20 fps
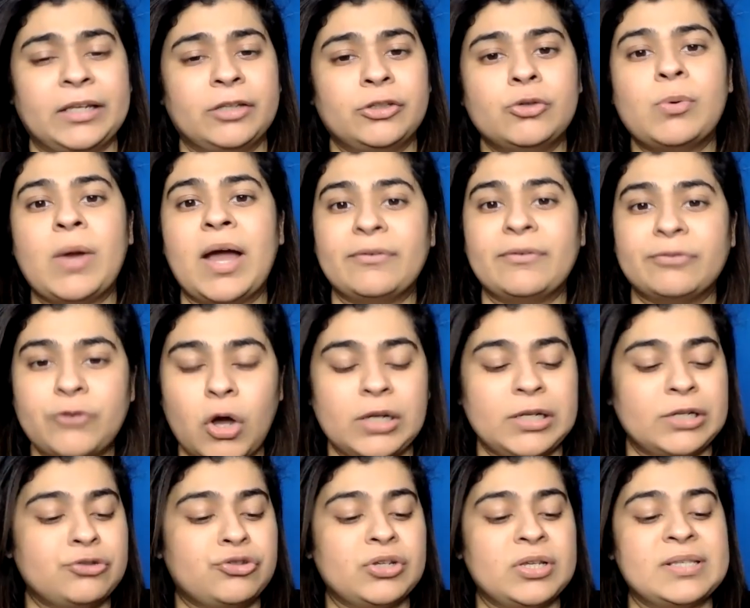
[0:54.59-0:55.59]
And you have
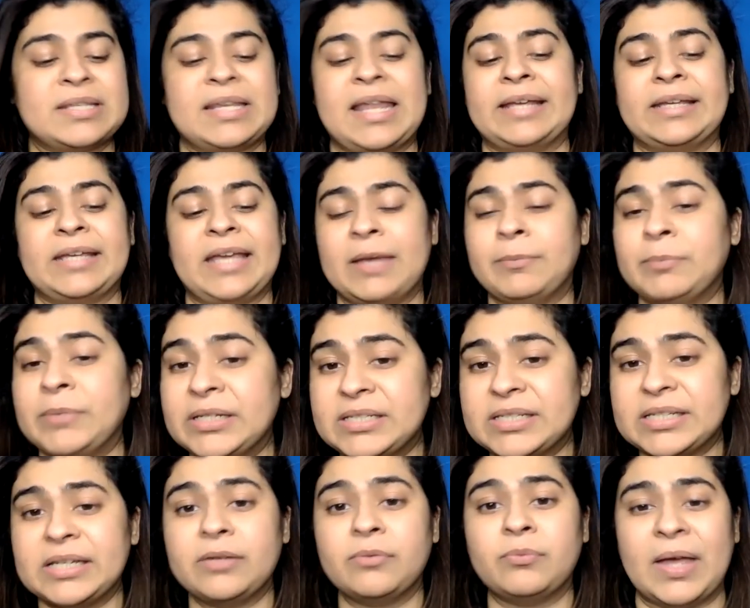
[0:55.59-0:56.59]
colleges like NET,
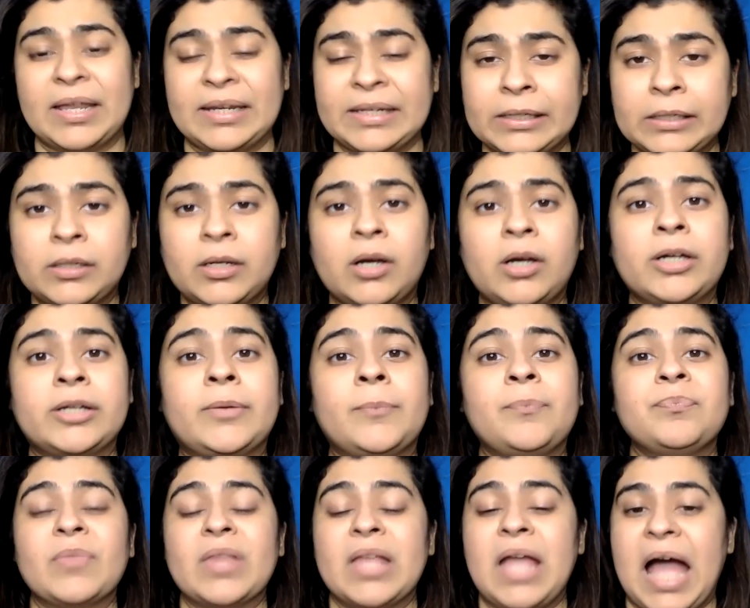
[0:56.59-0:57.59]
Wellinger,
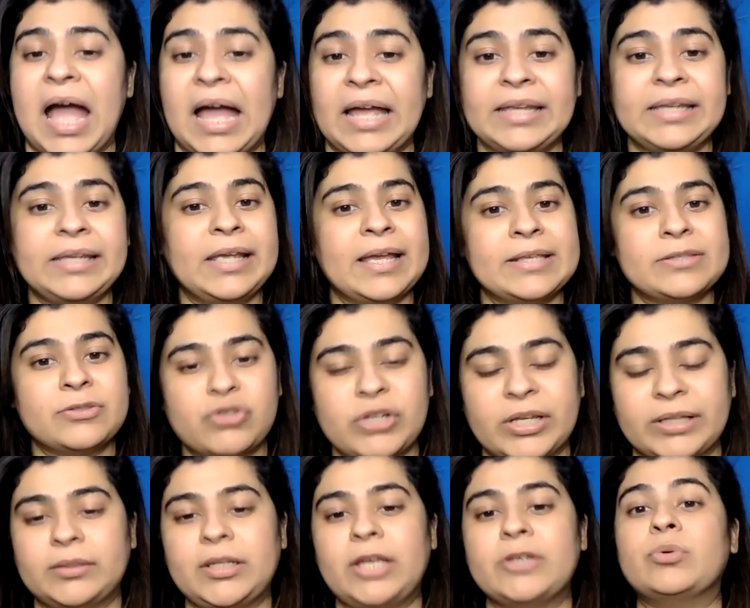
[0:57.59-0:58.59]
IES,
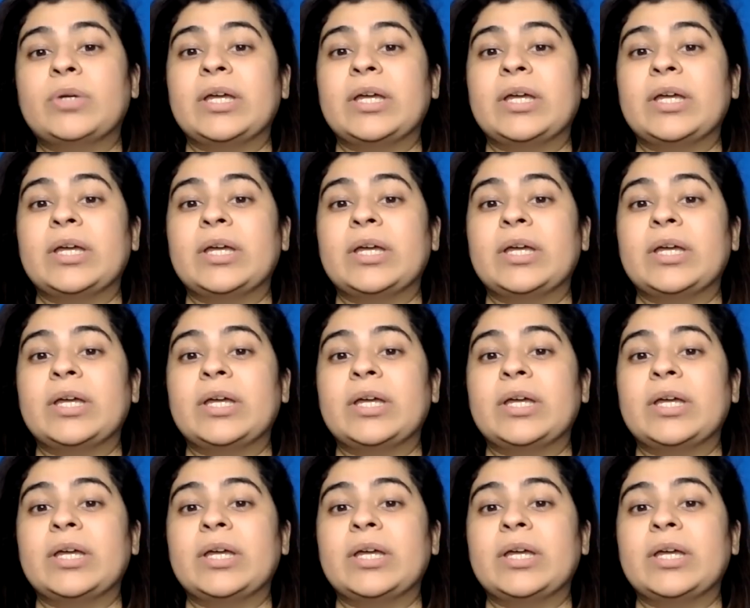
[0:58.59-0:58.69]
Chetna.